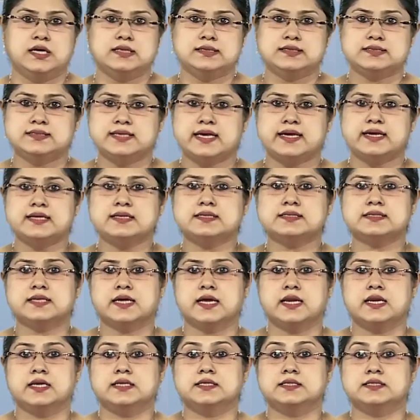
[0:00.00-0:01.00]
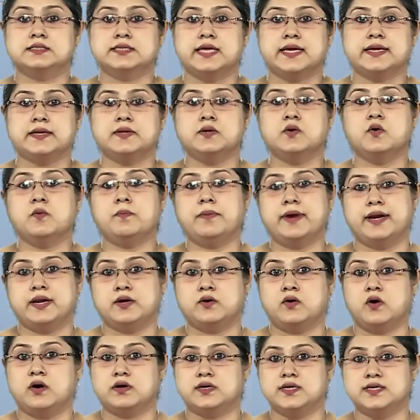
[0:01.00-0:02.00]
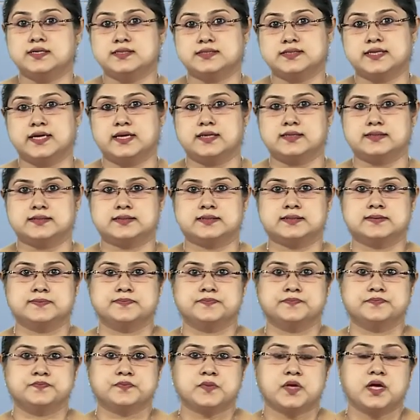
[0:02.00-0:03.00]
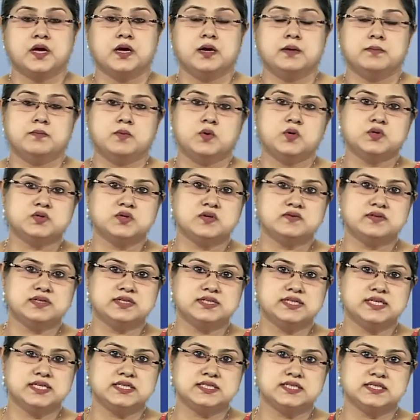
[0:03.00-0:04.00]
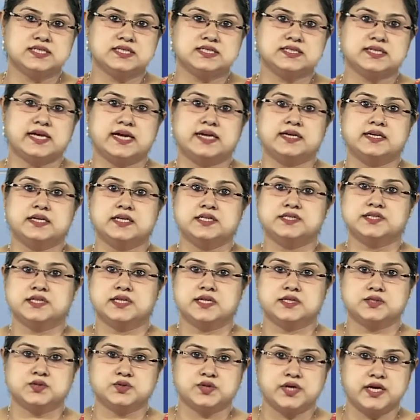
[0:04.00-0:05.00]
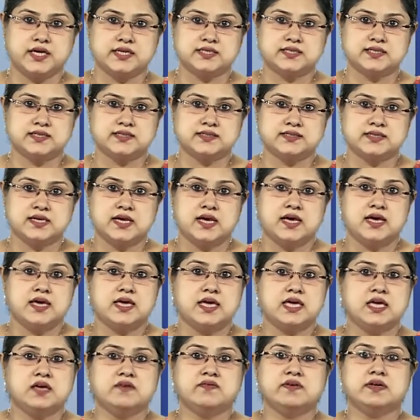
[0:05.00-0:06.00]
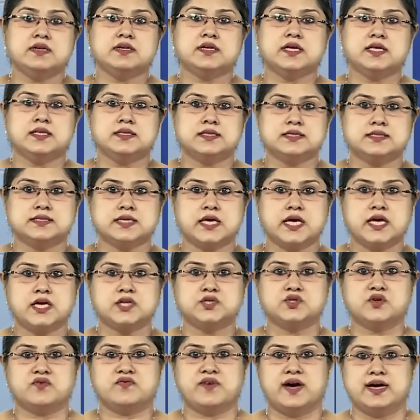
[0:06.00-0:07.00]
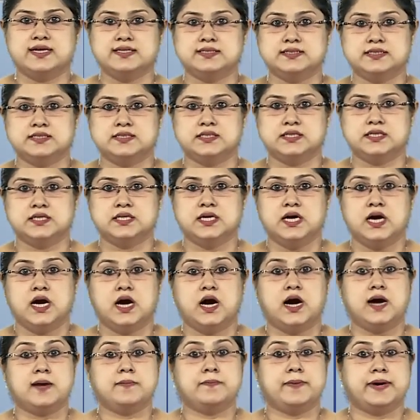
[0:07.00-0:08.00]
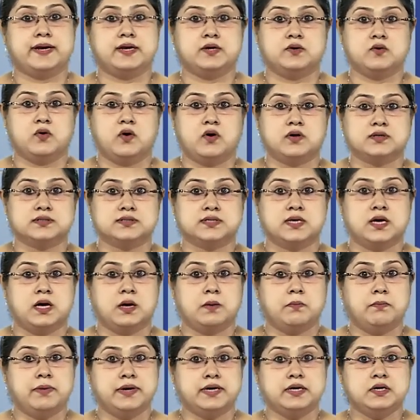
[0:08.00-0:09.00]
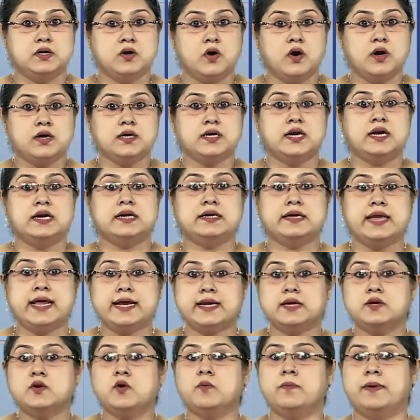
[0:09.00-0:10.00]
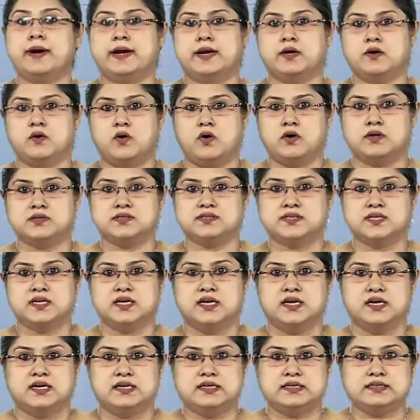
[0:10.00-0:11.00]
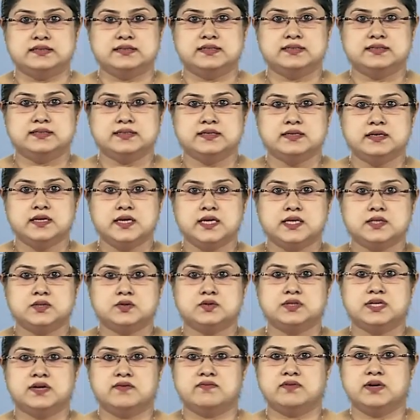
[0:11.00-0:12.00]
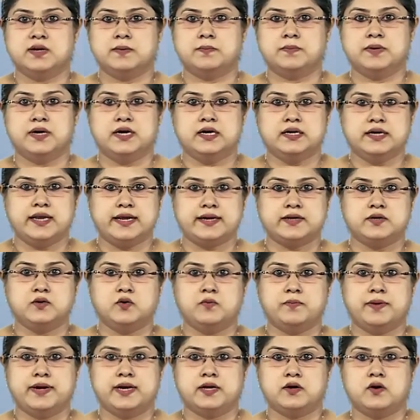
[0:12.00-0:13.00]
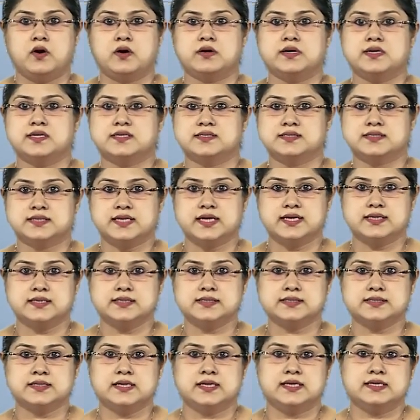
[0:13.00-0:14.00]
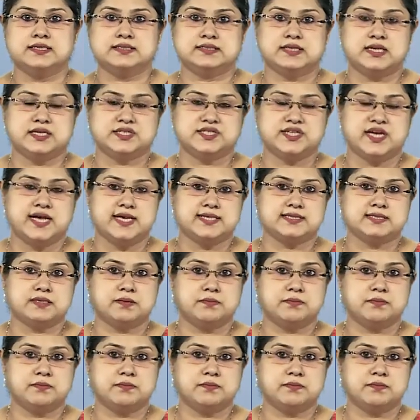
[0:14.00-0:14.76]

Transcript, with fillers: The second skill is techno-pedagogic skills. Most of the teachers and teacher educators, even in this age of ICT, are pedagogues, but not techno-pedagogues. There is a need to develop techno-pedagogic skills such as